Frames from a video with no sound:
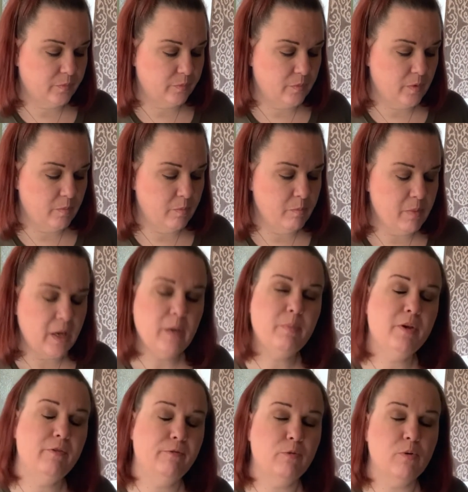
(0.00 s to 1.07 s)
maybe
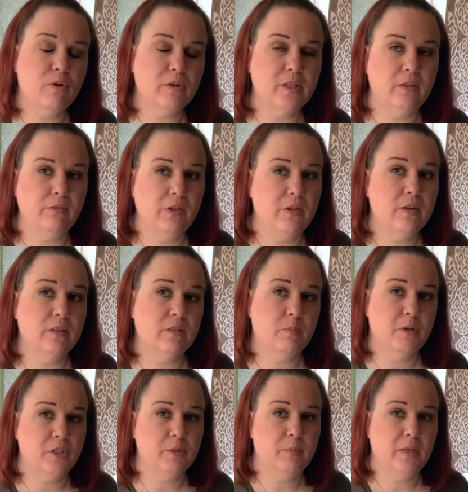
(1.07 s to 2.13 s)
4 given as
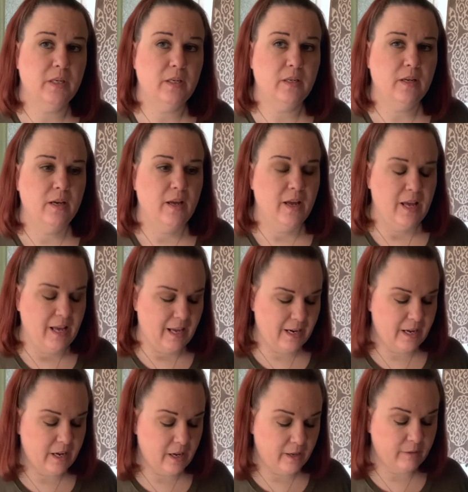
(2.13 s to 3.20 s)
much meat. And
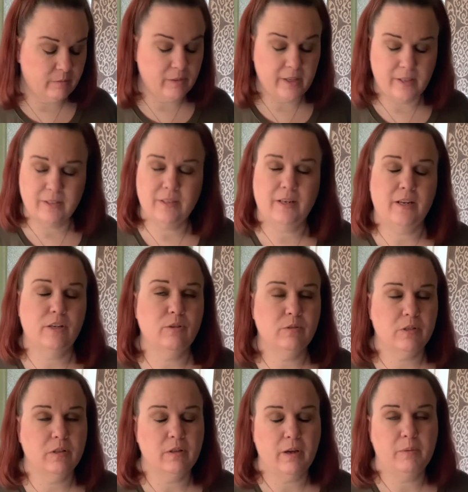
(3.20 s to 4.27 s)
I like I said, I use a
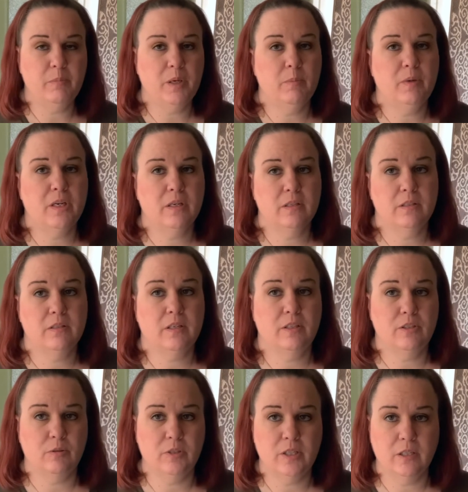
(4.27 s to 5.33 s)
lot of meat because I
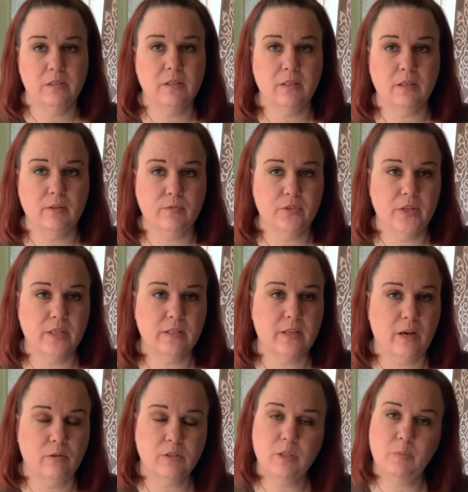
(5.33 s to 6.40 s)
do tend to give things
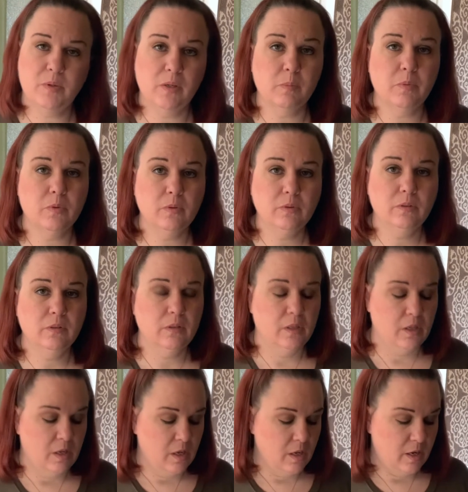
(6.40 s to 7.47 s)
out to people
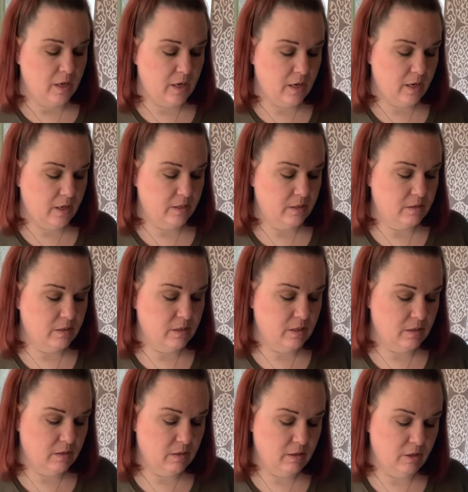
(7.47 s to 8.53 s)
and,
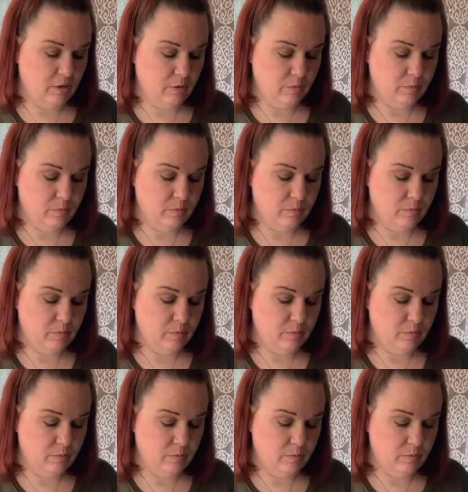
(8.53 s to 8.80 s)
you know,